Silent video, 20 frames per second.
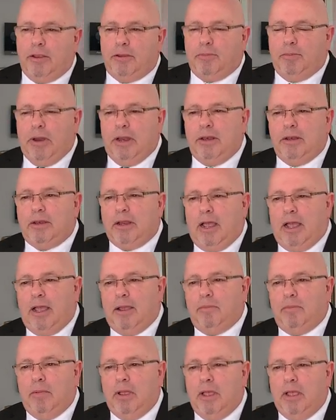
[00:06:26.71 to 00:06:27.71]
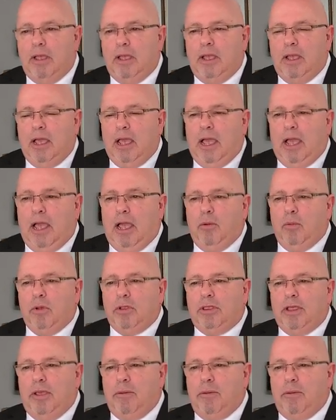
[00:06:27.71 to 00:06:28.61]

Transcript: Spend time with